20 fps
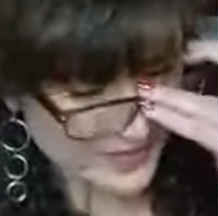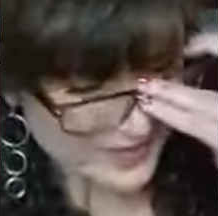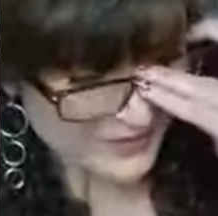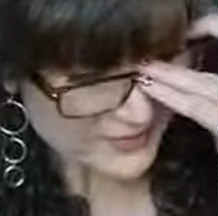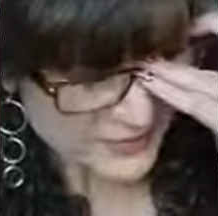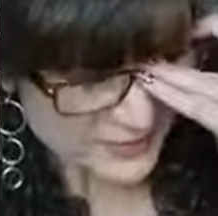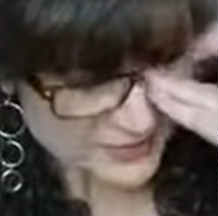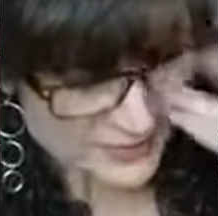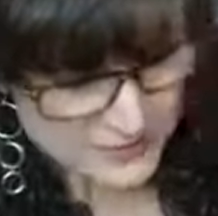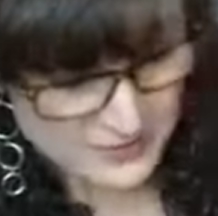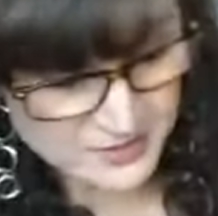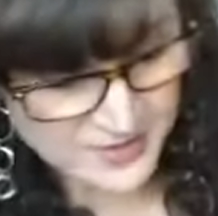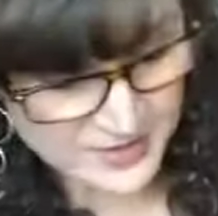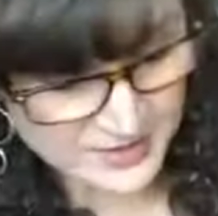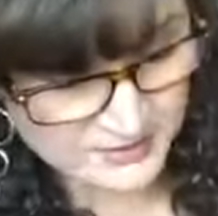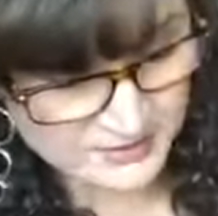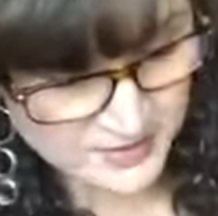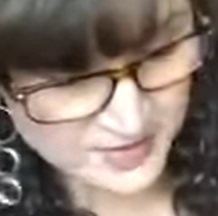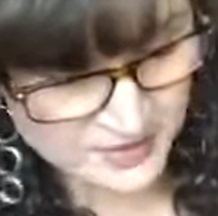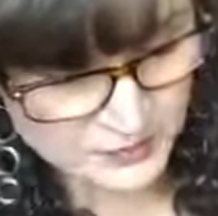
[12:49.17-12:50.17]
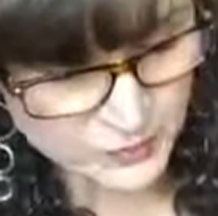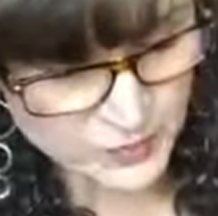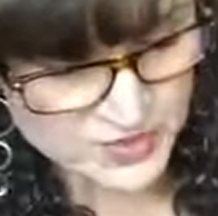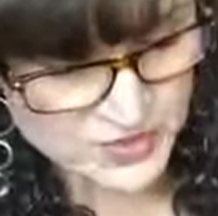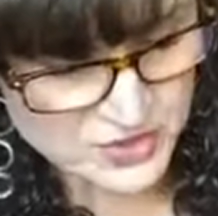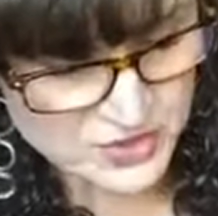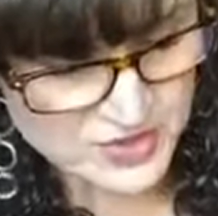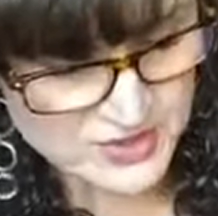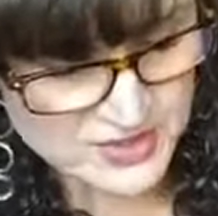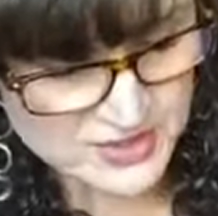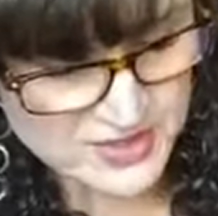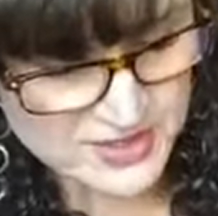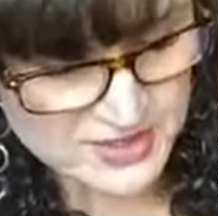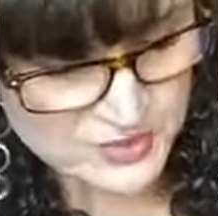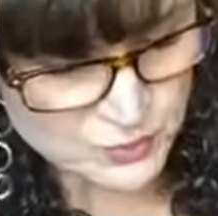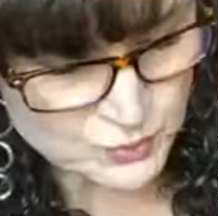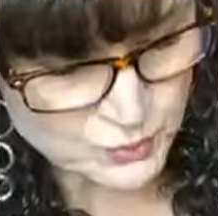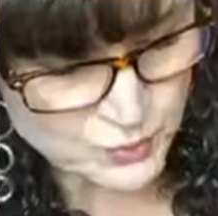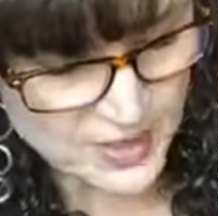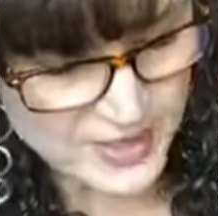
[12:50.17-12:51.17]
And then I love what she
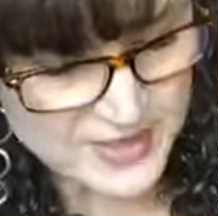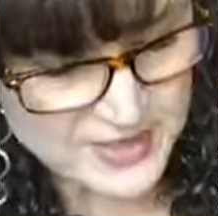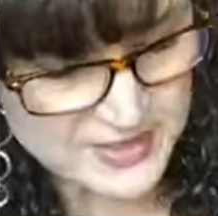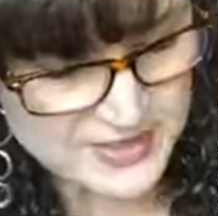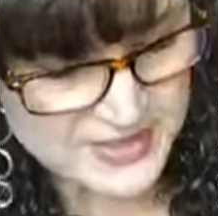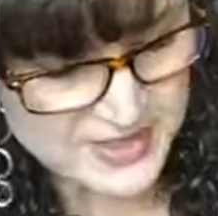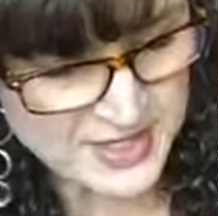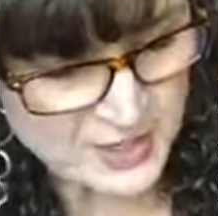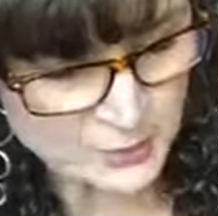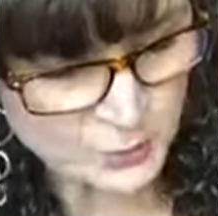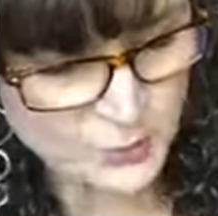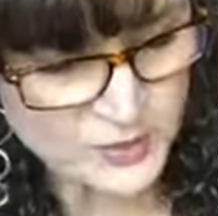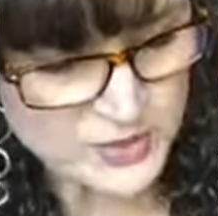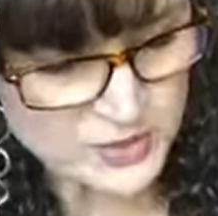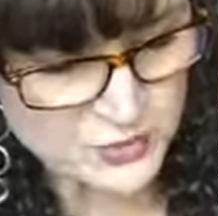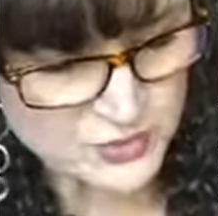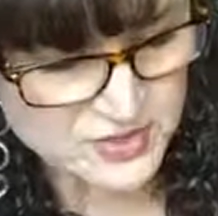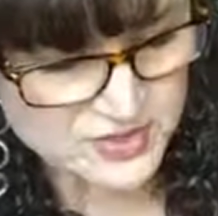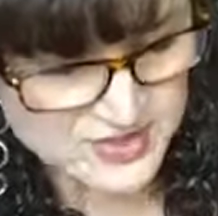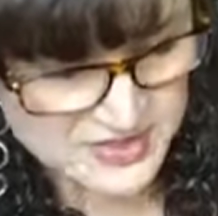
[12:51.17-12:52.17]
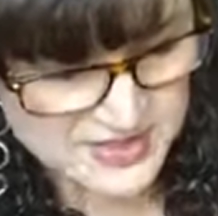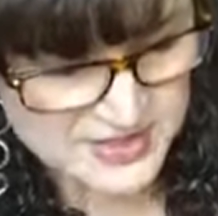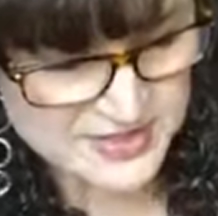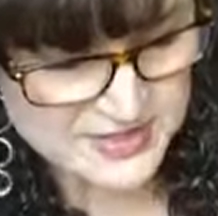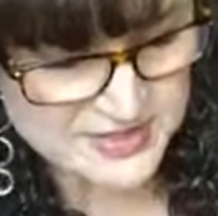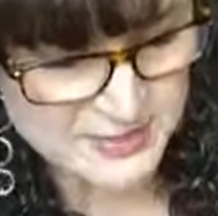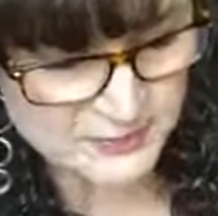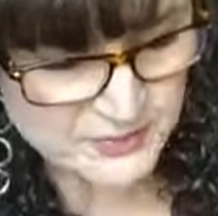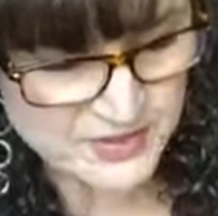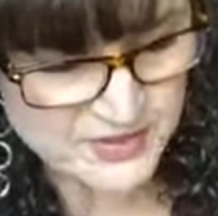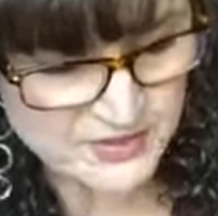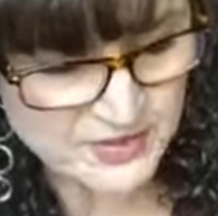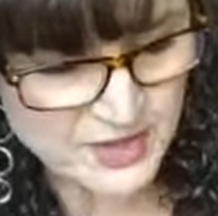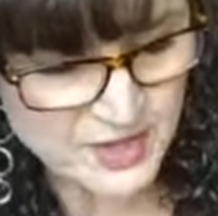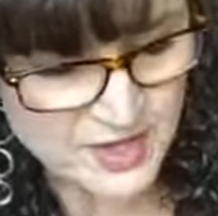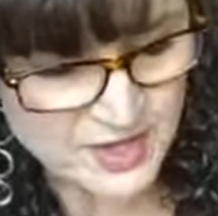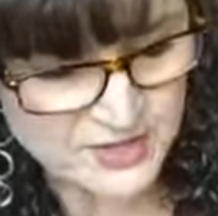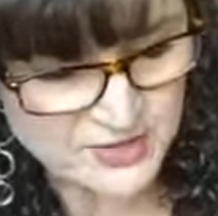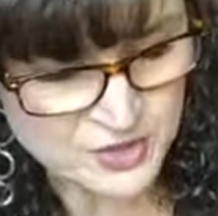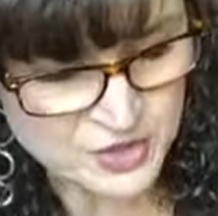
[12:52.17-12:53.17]
says write it down. When you see something that
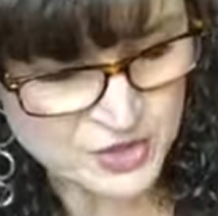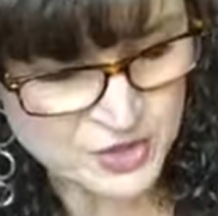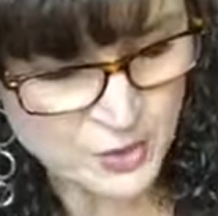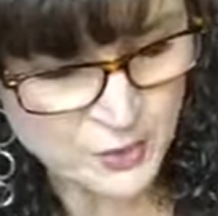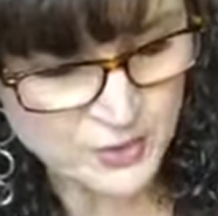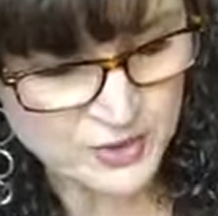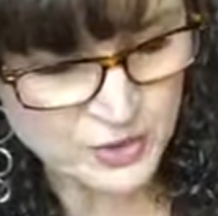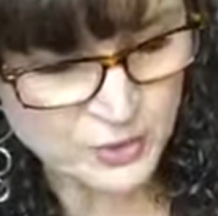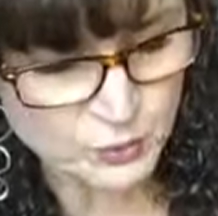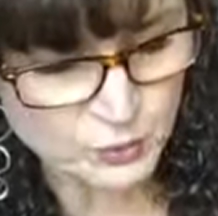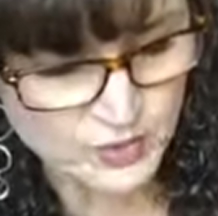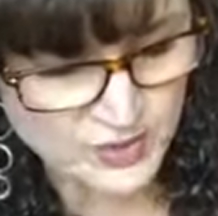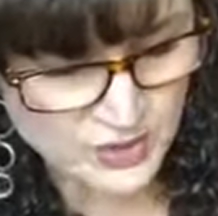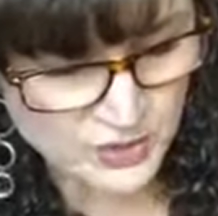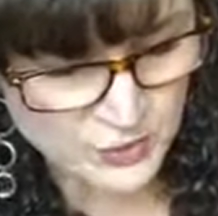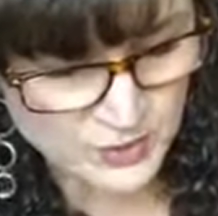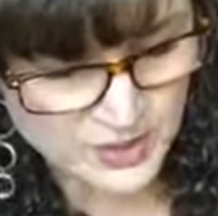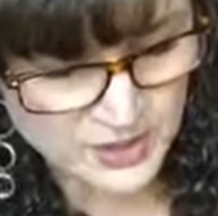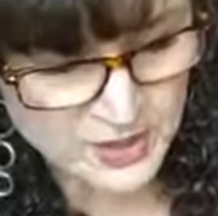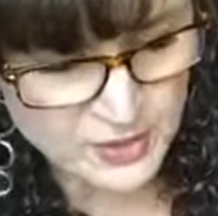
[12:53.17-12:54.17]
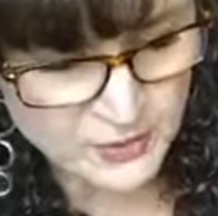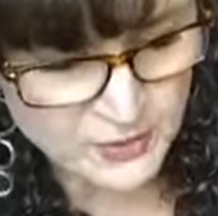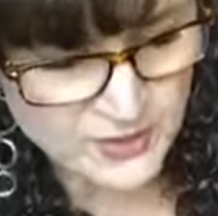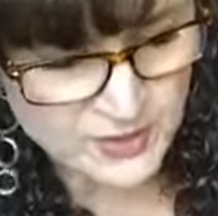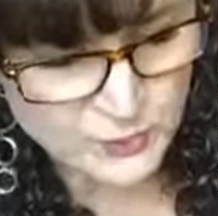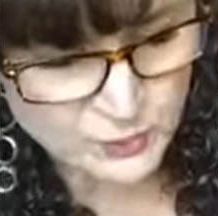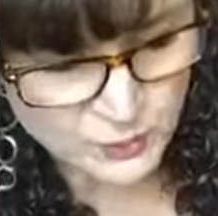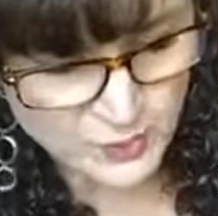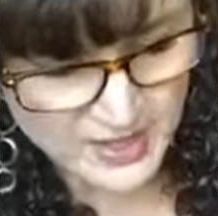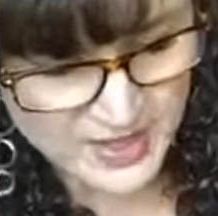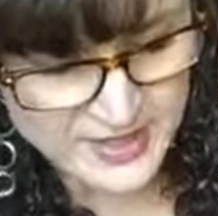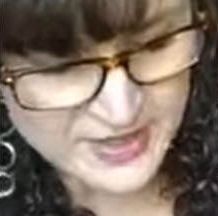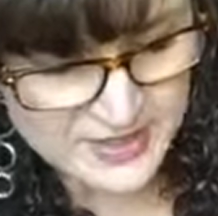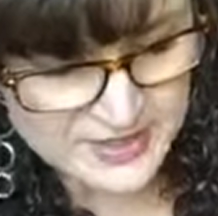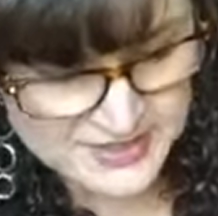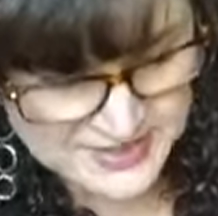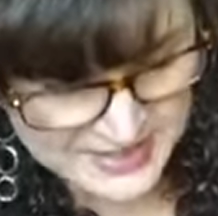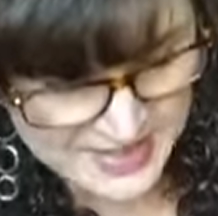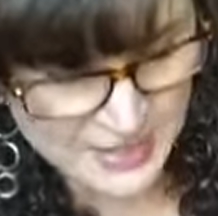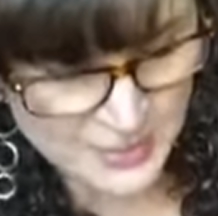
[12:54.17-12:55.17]
God is showing you, when you hear it, write
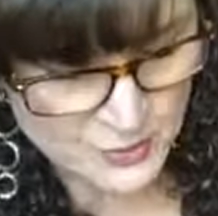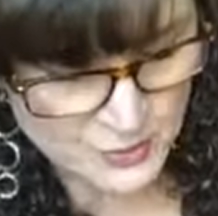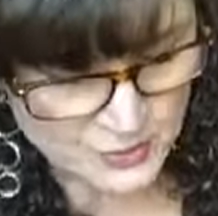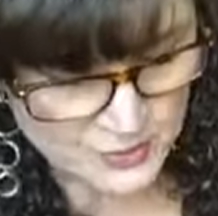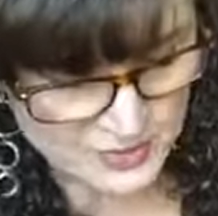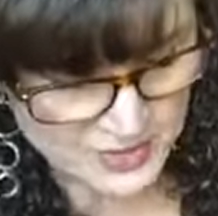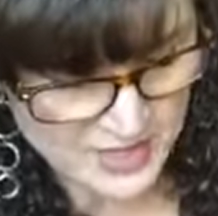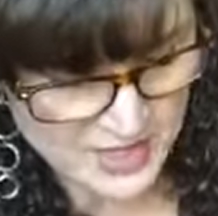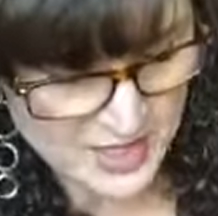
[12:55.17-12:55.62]
it down.